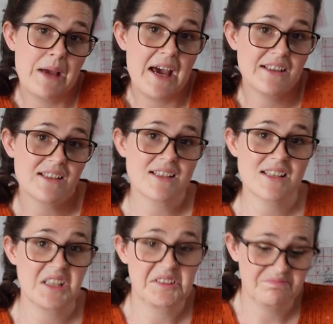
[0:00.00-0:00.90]

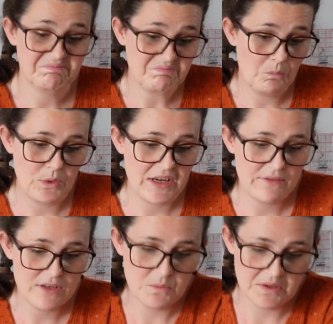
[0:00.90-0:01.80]
pants,
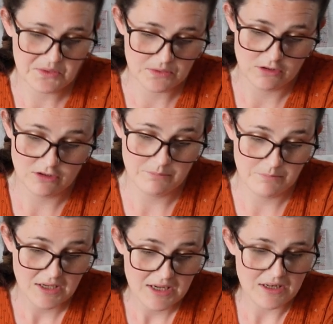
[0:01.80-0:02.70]
whatever you want to call them.
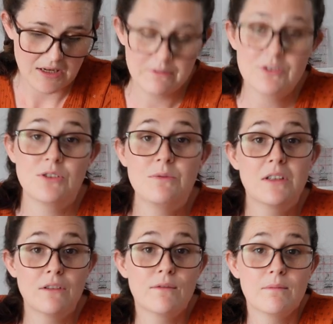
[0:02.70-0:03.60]
I'm sure you
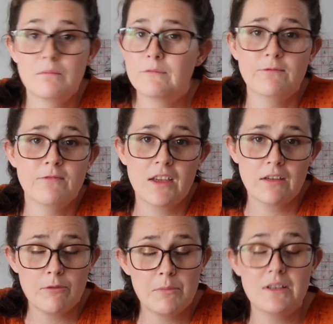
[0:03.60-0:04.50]
can think
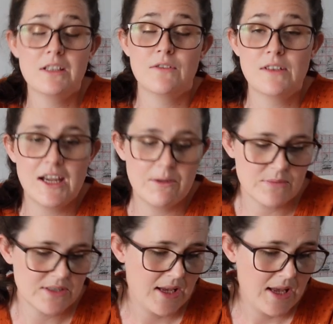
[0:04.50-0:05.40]
of a million different
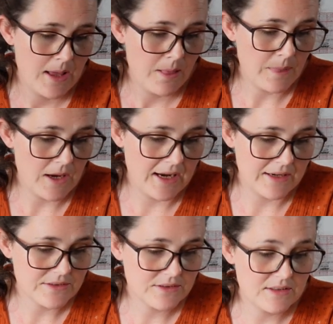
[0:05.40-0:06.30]
names.
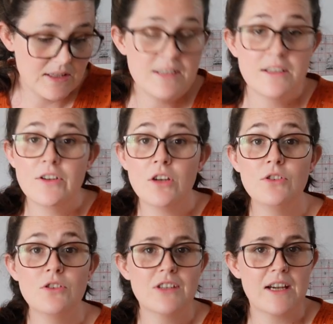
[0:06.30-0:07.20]
And these are not
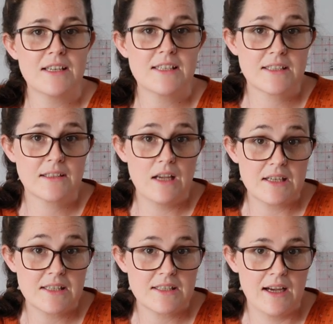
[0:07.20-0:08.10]
usually a
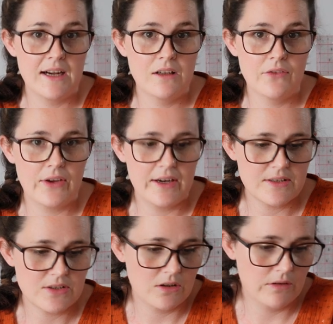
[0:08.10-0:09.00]
style that I
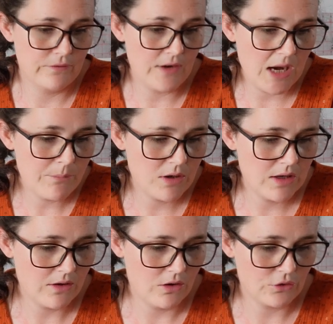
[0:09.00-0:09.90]
sort of vibe
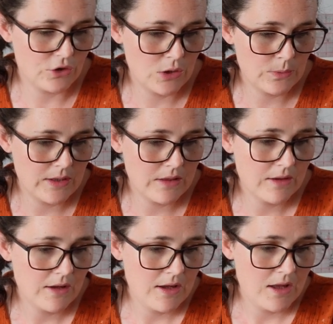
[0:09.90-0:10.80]
with or go with,
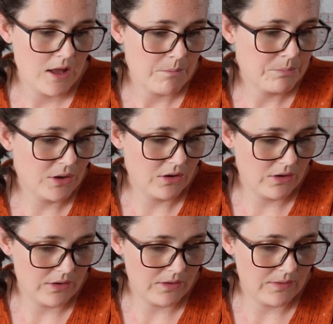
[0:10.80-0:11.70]
but
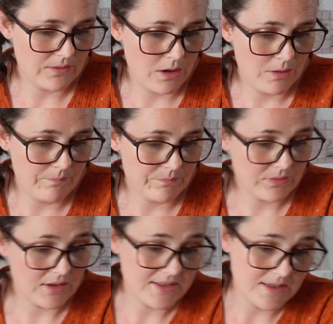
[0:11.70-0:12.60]

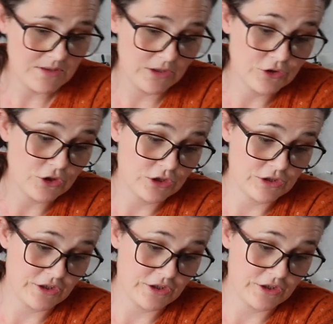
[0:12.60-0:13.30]
they seem to look good on